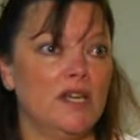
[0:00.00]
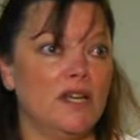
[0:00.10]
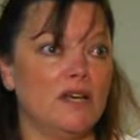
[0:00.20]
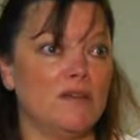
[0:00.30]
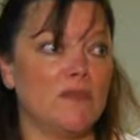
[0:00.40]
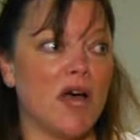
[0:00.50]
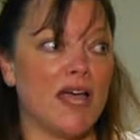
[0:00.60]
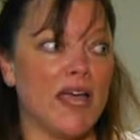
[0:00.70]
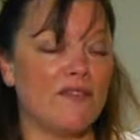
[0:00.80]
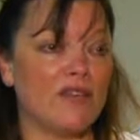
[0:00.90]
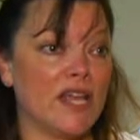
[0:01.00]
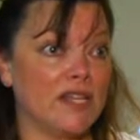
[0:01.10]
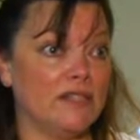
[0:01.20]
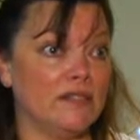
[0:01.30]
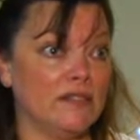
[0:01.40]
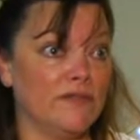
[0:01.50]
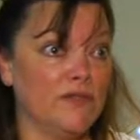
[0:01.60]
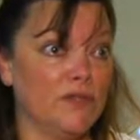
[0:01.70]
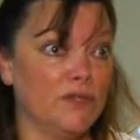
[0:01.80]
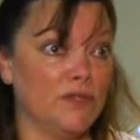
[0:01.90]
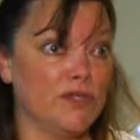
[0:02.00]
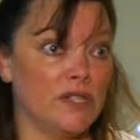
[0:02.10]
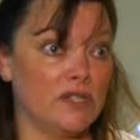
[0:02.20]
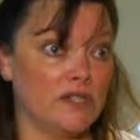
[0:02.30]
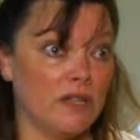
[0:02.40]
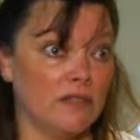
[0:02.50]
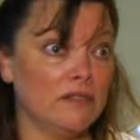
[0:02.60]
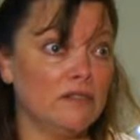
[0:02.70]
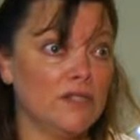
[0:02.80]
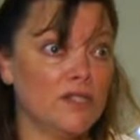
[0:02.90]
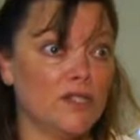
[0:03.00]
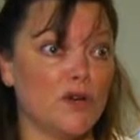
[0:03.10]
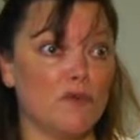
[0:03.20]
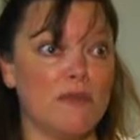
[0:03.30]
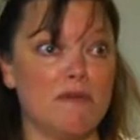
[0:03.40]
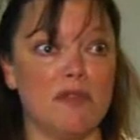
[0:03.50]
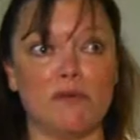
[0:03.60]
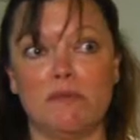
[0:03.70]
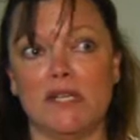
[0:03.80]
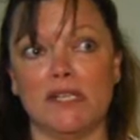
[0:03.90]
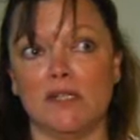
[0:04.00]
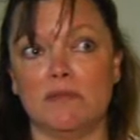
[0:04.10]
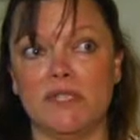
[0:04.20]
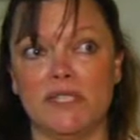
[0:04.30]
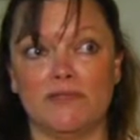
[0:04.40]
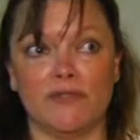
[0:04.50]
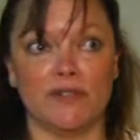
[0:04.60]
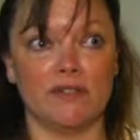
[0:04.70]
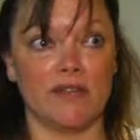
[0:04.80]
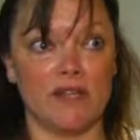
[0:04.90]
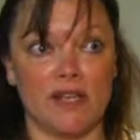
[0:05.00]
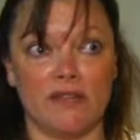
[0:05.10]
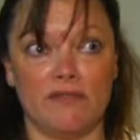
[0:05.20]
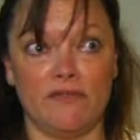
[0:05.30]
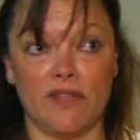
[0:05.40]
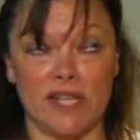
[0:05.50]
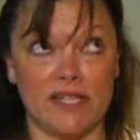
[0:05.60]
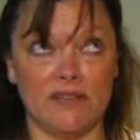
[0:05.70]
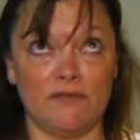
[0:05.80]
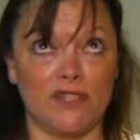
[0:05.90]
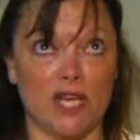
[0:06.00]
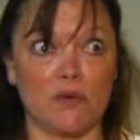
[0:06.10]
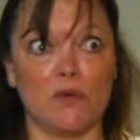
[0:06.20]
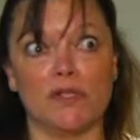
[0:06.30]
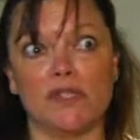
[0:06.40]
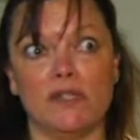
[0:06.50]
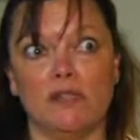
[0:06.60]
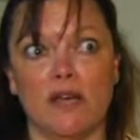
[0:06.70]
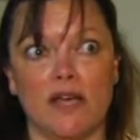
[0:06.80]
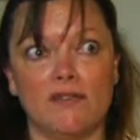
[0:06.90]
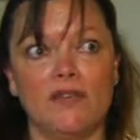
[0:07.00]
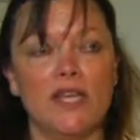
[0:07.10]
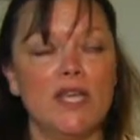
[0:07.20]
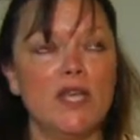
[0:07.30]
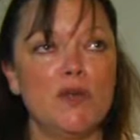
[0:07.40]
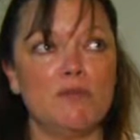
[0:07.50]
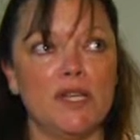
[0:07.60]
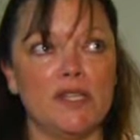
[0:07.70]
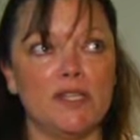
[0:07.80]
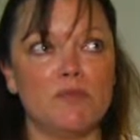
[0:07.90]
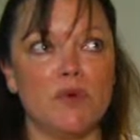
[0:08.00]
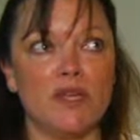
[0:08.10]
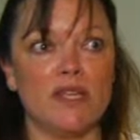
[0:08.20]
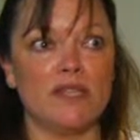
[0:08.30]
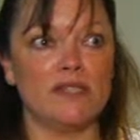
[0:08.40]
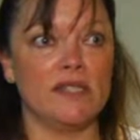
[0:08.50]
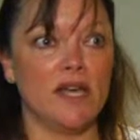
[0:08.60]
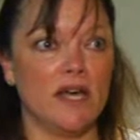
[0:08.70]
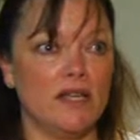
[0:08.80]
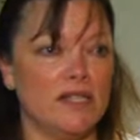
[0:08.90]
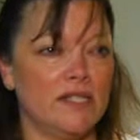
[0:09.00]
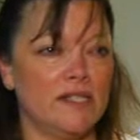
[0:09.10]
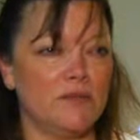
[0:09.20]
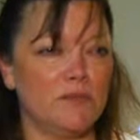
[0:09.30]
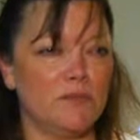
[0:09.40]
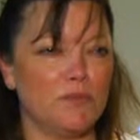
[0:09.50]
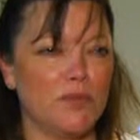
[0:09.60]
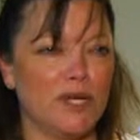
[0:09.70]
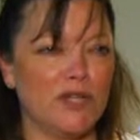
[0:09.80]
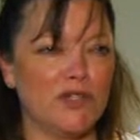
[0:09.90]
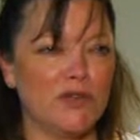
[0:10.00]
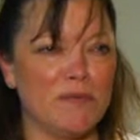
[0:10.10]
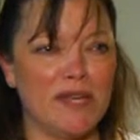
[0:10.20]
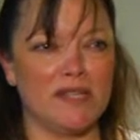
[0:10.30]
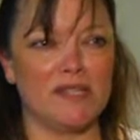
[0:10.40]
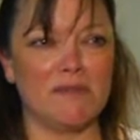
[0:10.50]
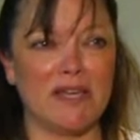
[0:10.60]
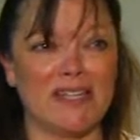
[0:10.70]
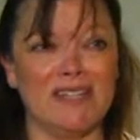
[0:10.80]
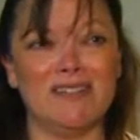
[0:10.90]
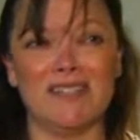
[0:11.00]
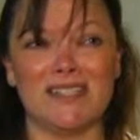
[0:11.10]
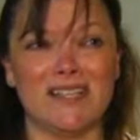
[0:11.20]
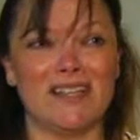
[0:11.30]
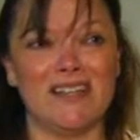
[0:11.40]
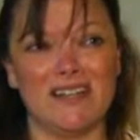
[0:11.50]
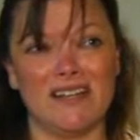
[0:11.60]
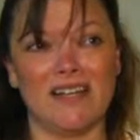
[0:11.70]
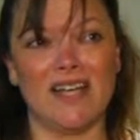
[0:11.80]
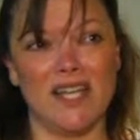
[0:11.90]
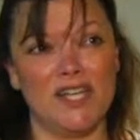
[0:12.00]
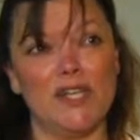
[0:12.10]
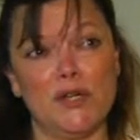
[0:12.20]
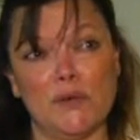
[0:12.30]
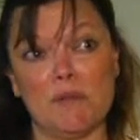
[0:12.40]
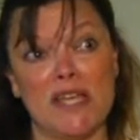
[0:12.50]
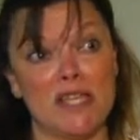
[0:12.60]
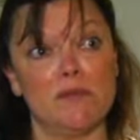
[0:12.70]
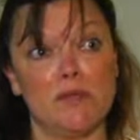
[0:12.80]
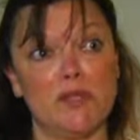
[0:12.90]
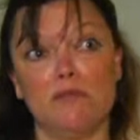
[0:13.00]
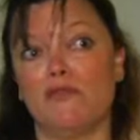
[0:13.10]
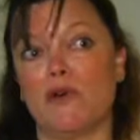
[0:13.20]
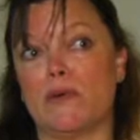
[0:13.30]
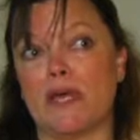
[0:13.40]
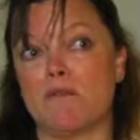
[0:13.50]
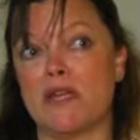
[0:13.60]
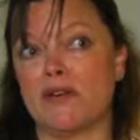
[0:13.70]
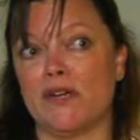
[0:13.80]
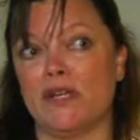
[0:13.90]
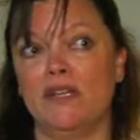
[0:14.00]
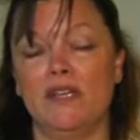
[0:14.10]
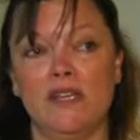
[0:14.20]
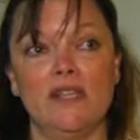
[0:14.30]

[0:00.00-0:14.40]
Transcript: I haven't had to live through losing a son, so maybe it would be a little bit different if Jack weren't still alive. But at this point, it doesn't bring a tremendous amount of guilt, because I kind of knew, and my husband knew before we got married,